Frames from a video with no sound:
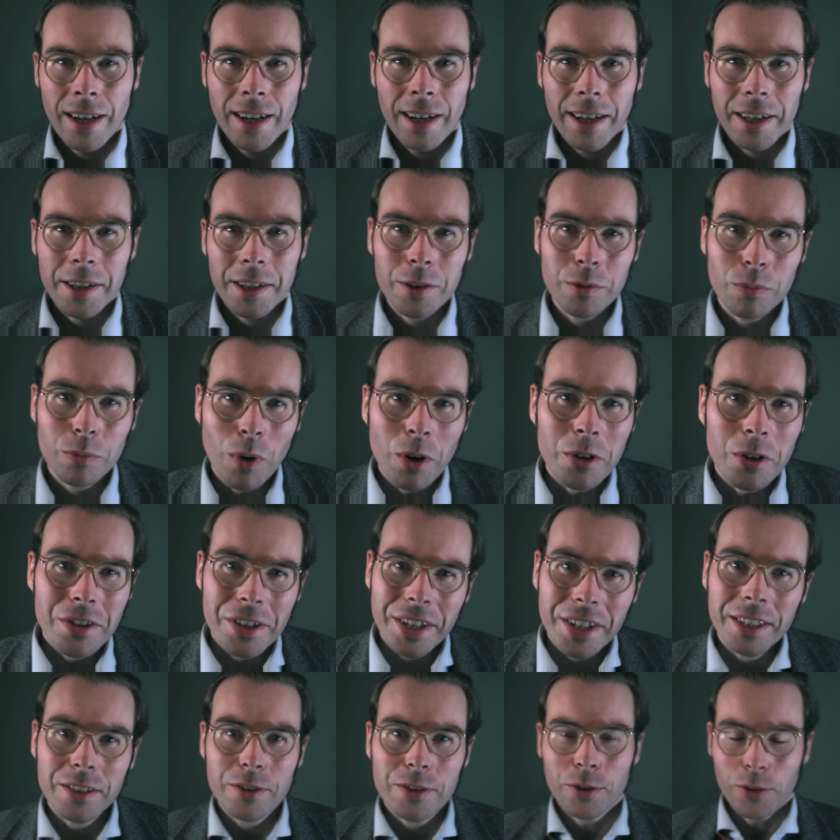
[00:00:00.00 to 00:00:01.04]
It is one
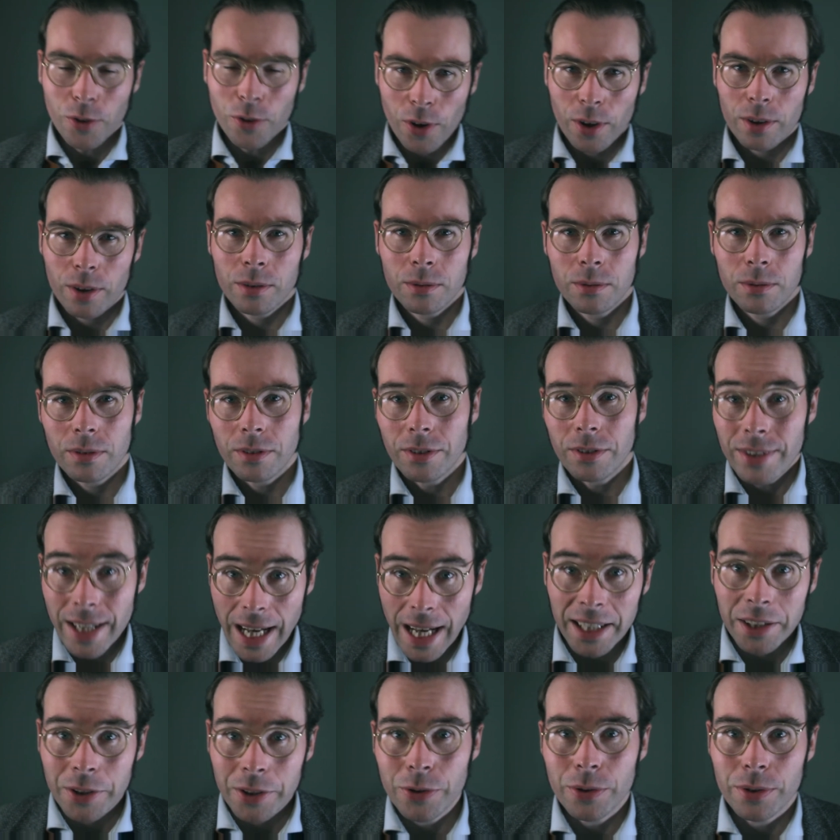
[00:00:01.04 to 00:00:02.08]
thing to know
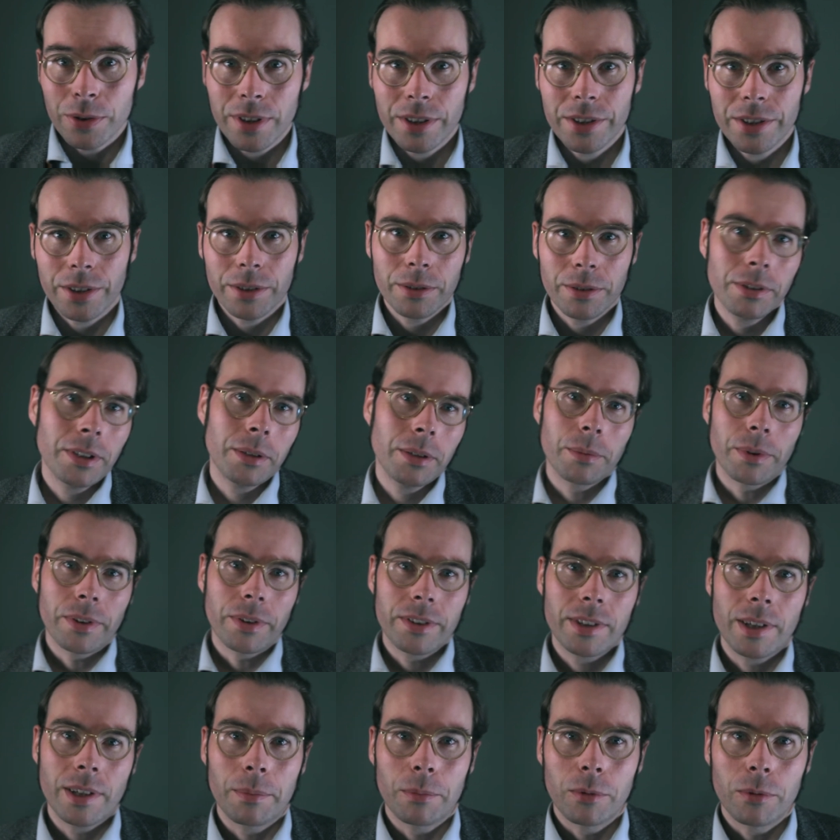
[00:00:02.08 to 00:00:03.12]
that you disagree with
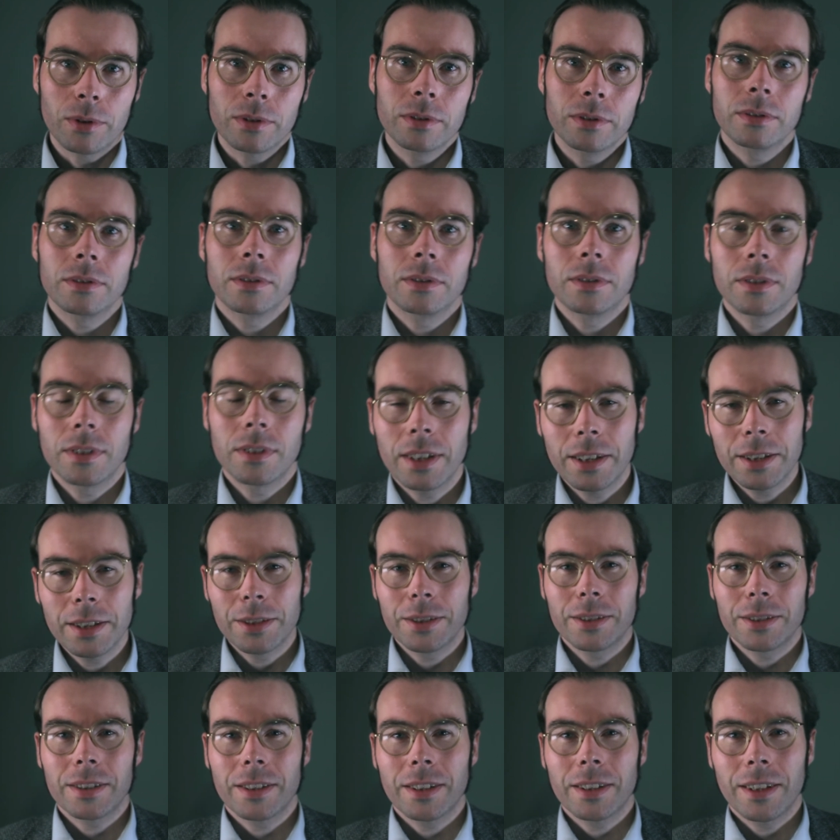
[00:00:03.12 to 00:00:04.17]
someone.
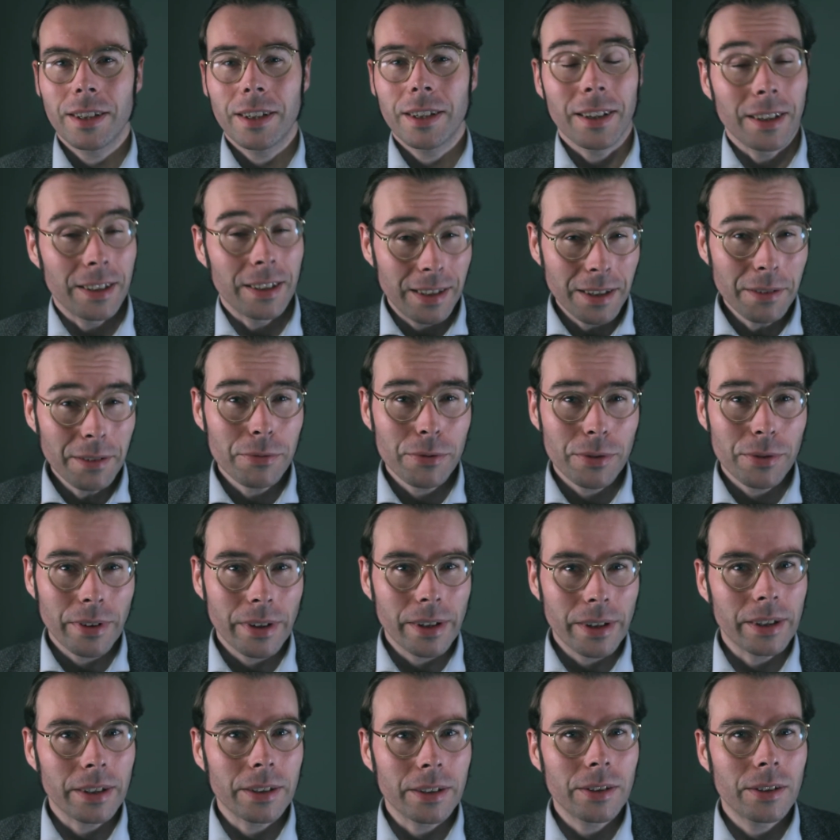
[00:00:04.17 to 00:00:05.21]
It's a different
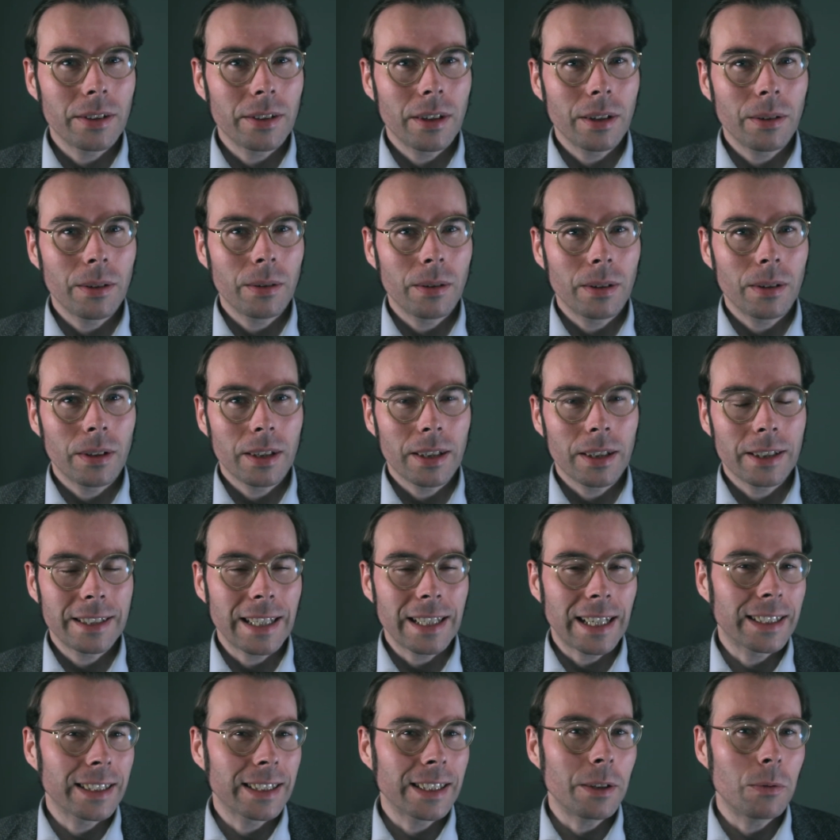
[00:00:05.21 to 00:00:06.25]
thing to know
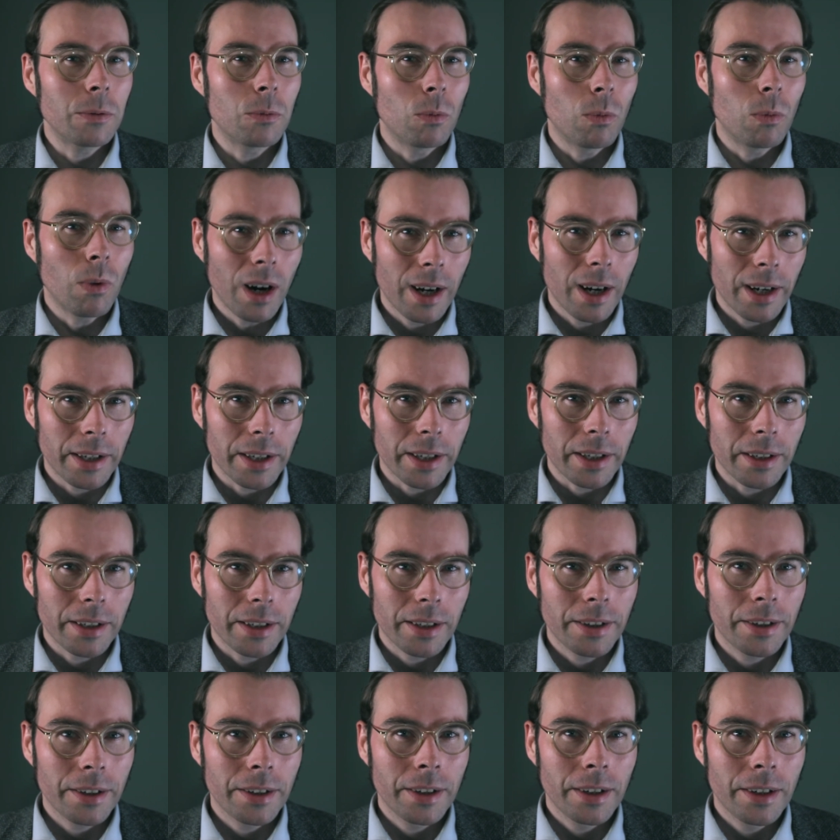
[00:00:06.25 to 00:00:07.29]
exactly why
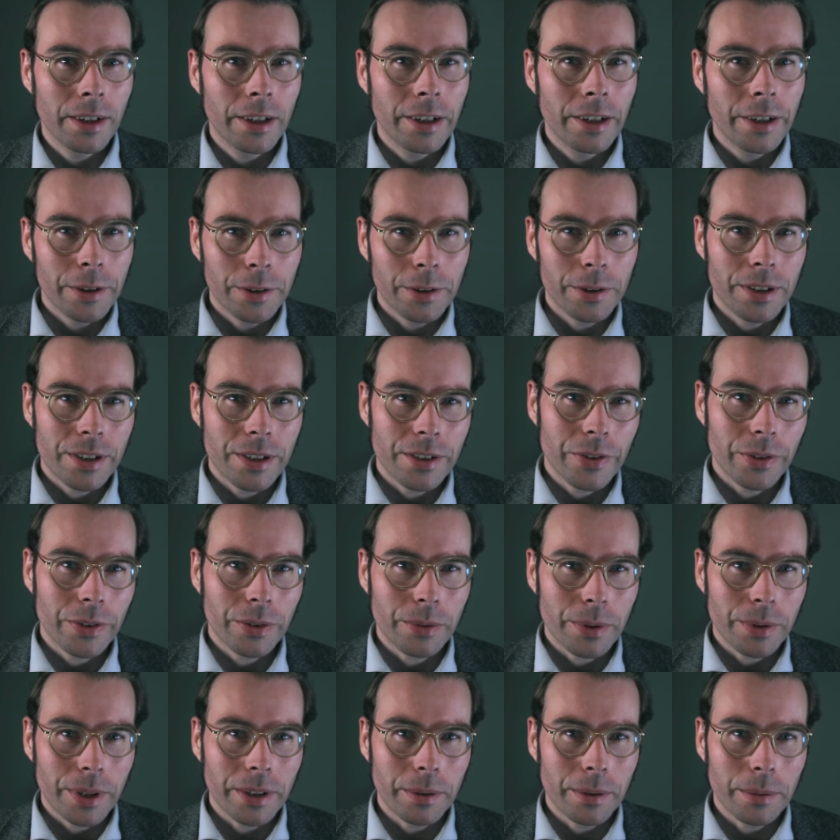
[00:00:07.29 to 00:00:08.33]
you
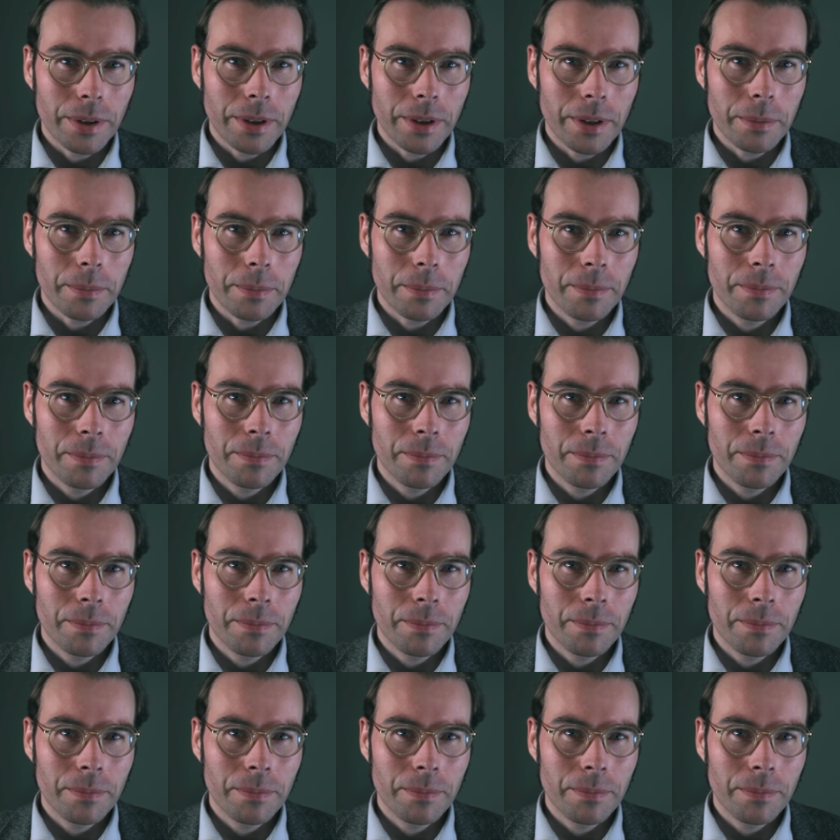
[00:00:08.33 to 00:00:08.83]
disagree with them.